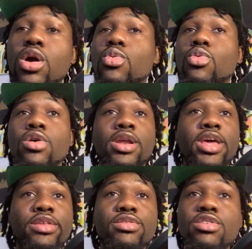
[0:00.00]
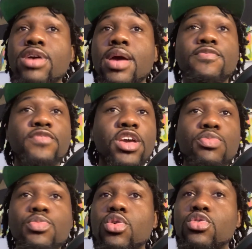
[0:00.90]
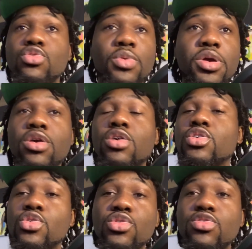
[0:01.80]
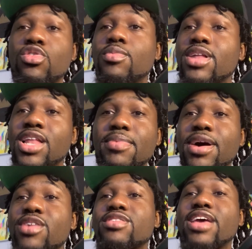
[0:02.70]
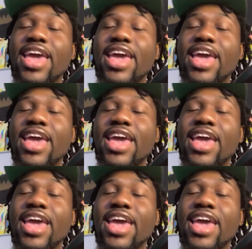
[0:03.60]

We're on Instagram, Facebook, Twitter, YouTube, Clubhouse,